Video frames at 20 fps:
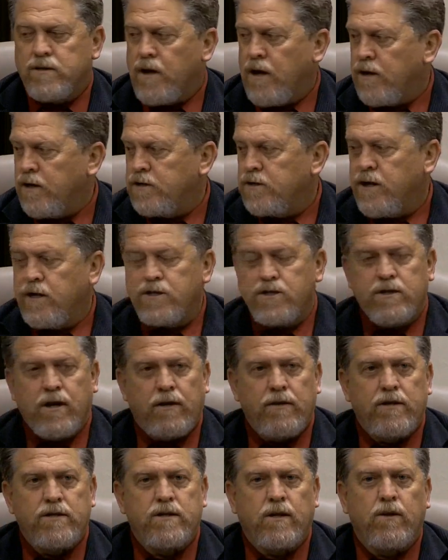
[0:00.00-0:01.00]
Donna touched
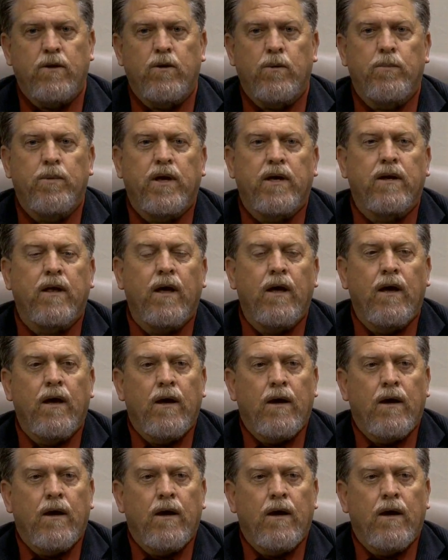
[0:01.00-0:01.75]
on this a little bit.